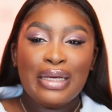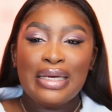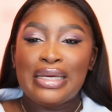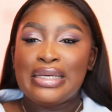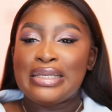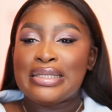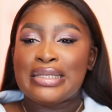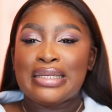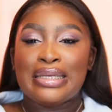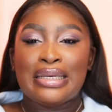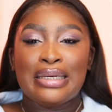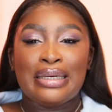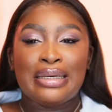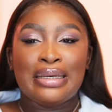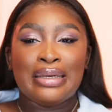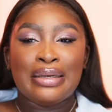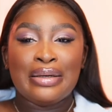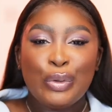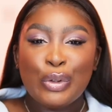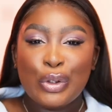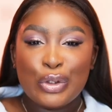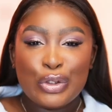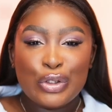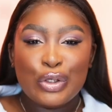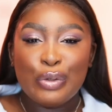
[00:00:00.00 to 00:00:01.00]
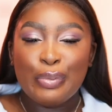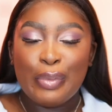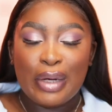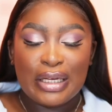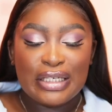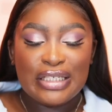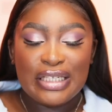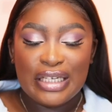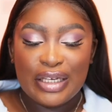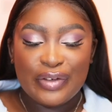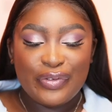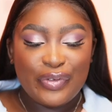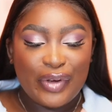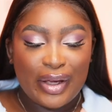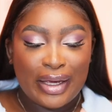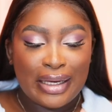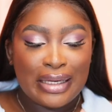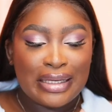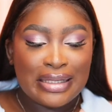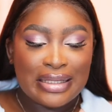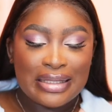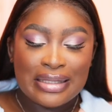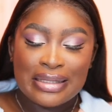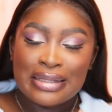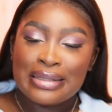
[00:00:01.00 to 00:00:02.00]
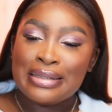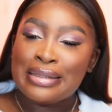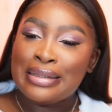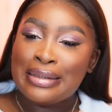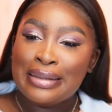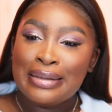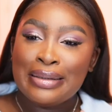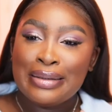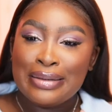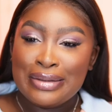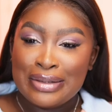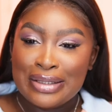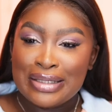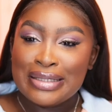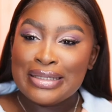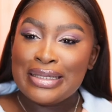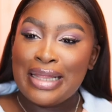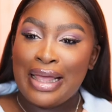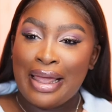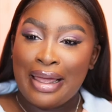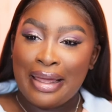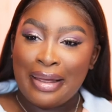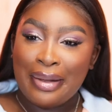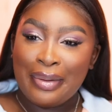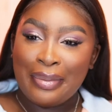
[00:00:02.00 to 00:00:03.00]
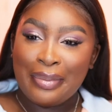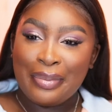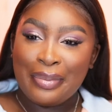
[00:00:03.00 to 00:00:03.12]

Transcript: easy, not too much in your face, just there.